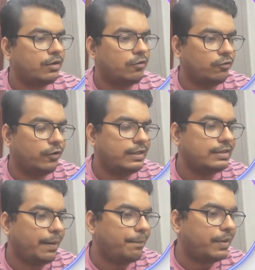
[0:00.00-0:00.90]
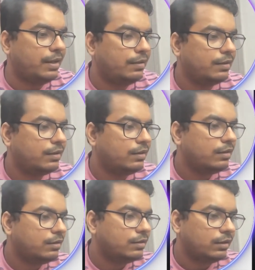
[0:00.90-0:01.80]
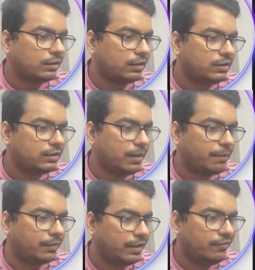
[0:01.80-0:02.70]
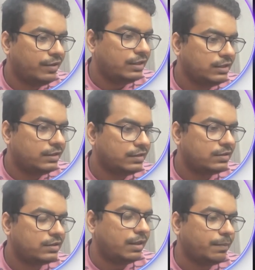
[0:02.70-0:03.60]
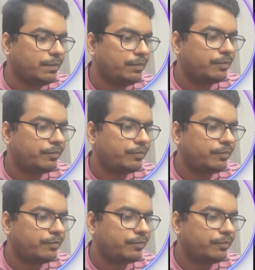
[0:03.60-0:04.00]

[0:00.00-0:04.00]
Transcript: For example, the sum, if we consider the sum